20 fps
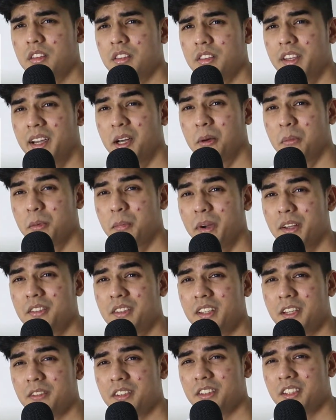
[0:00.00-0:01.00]
Damn,
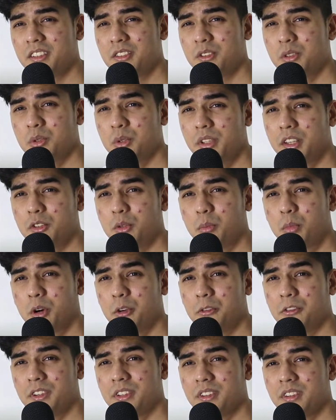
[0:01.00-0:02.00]
imagine having this dude as your
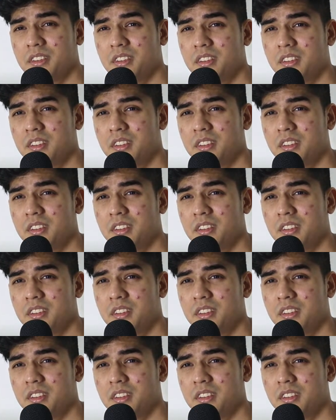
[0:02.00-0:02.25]
boyfriend.